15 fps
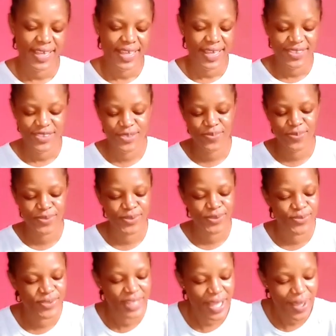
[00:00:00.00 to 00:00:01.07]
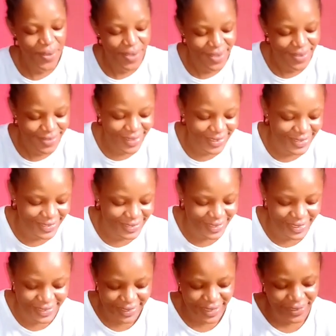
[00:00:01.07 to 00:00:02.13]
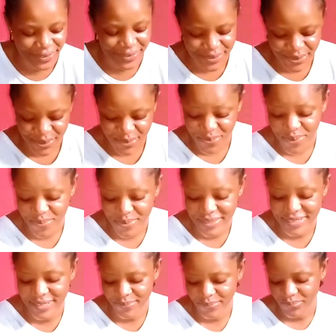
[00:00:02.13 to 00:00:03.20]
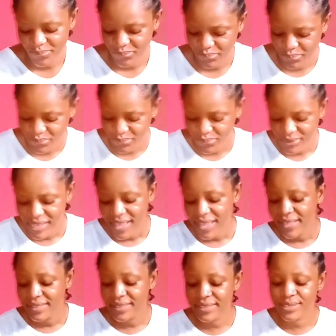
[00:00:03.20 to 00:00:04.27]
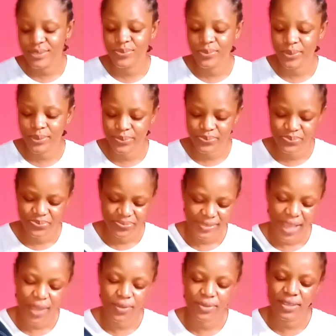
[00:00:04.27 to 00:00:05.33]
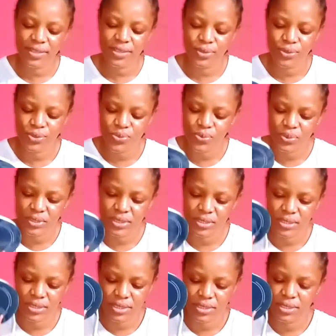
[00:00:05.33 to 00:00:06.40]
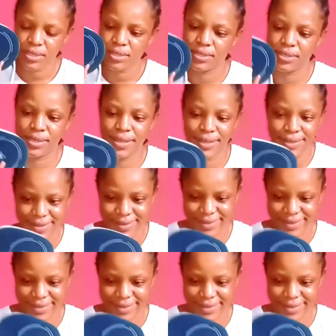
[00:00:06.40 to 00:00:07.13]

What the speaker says: See, people don't know that Nigerians are not this way, boy, but this one, I honestly don't know what this is.